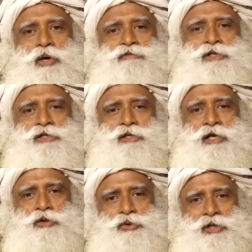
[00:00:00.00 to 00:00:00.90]
We have just
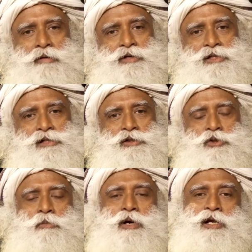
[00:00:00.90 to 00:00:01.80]
reduced ourselves
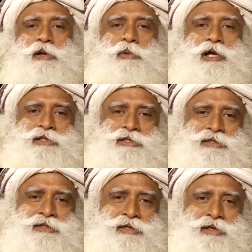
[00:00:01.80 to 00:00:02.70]
into a
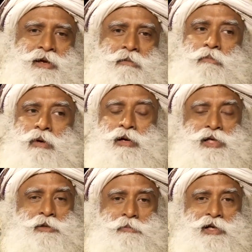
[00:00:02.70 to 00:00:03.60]
marketplace.
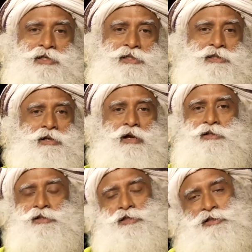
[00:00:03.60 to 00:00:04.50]
Marketplace is
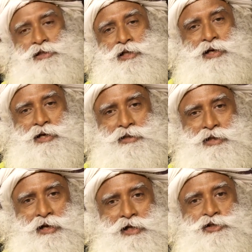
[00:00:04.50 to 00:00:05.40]
not just in the
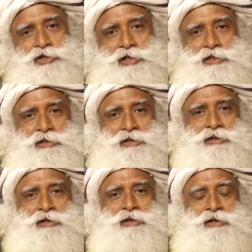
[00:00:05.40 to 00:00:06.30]
Dalal street.
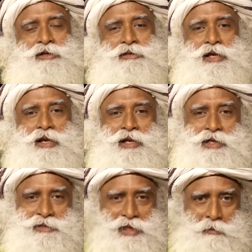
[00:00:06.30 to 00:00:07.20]

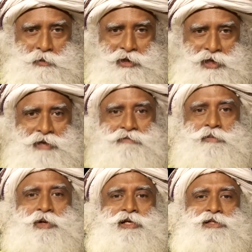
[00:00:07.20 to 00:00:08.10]
Dalal is happening in
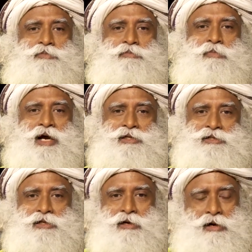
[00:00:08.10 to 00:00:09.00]
everybody's
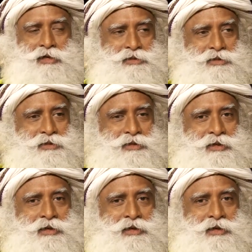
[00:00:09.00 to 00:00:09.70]
minds and hearts.